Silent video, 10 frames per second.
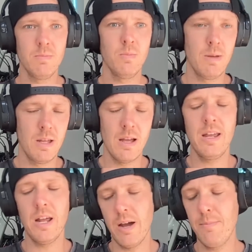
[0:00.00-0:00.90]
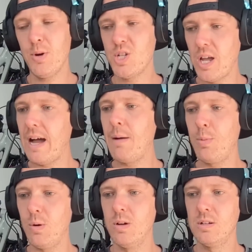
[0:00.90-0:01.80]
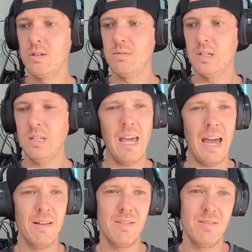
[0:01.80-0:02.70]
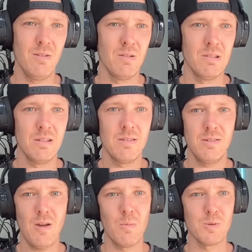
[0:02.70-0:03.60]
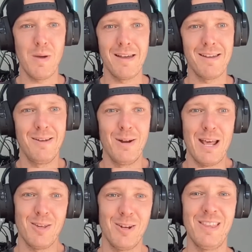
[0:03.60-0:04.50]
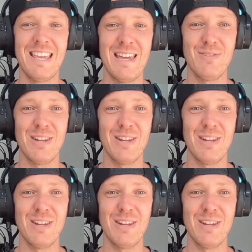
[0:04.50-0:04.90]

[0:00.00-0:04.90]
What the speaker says: Women, I appreciate that, but yeah, dude, it's so much better when it's on in the evening.